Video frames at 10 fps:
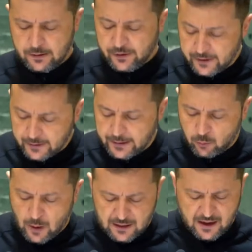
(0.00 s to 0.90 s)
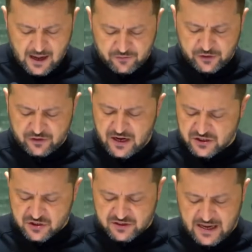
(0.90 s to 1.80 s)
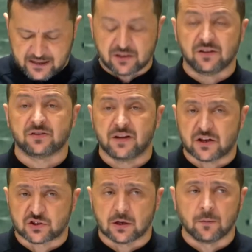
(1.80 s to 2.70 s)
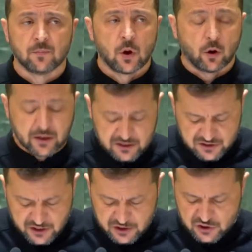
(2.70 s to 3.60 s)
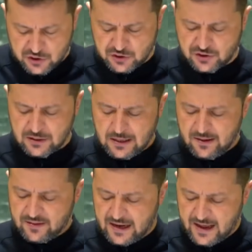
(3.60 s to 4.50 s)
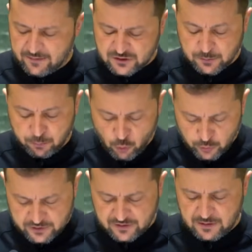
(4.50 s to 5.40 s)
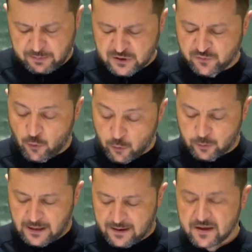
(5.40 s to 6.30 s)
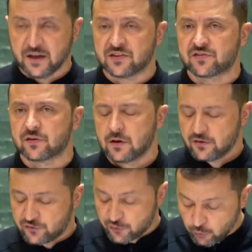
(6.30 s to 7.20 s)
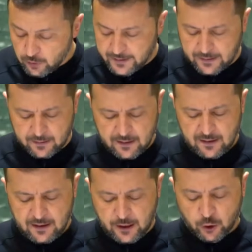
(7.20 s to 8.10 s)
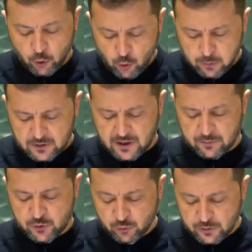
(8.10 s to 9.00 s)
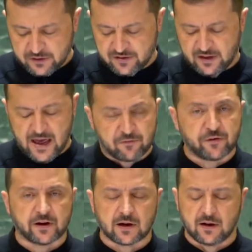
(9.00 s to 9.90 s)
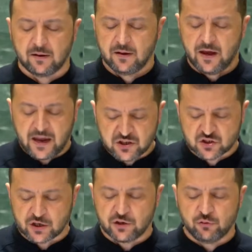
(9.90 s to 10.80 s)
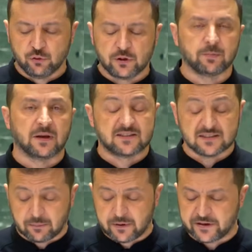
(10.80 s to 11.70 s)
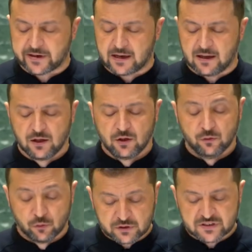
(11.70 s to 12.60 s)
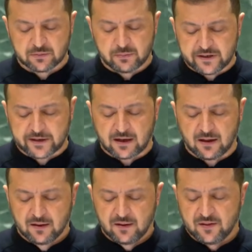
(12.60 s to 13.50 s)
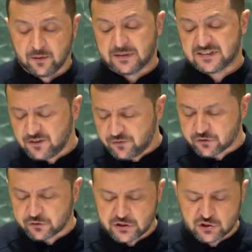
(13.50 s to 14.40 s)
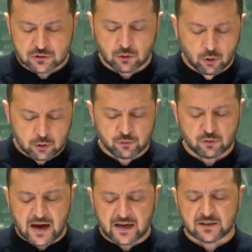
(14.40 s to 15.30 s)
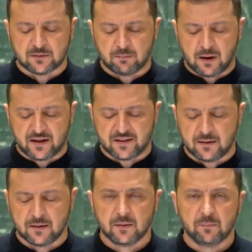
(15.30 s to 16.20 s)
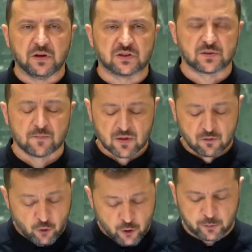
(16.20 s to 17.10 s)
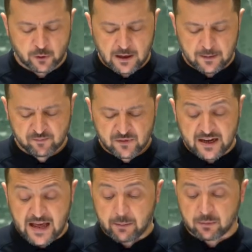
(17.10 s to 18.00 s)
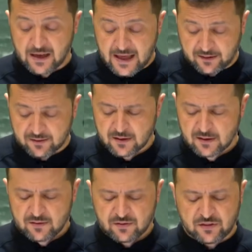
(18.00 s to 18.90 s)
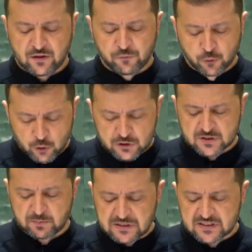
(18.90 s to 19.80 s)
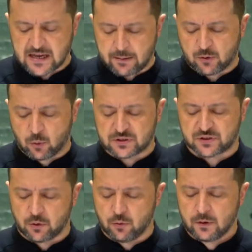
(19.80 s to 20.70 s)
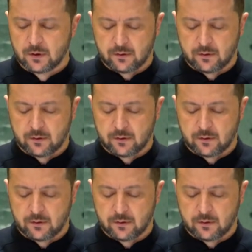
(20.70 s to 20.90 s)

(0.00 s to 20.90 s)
nearly 100 nations and international organizations that have supported the peace formula. It's truly a global community: Africa, Asia, Europe, Latin America, North America, the Pacific region, all united by the peace formula. And I am glad that the first peace summit was so